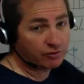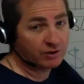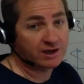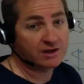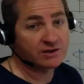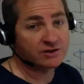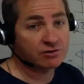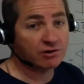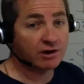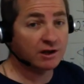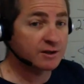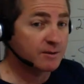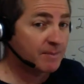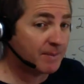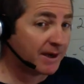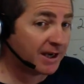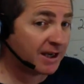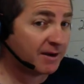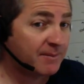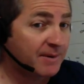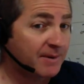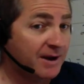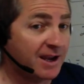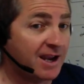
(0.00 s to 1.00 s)
through here, sorry, at the
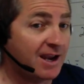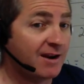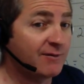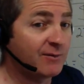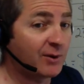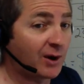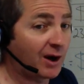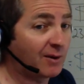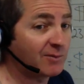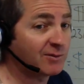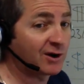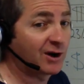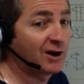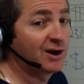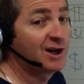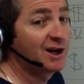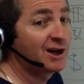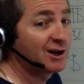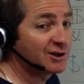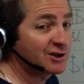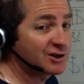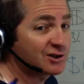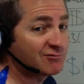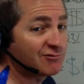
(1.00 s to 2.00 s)
back of my head, but I'm going to
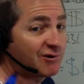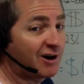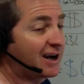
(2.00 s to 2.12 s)
just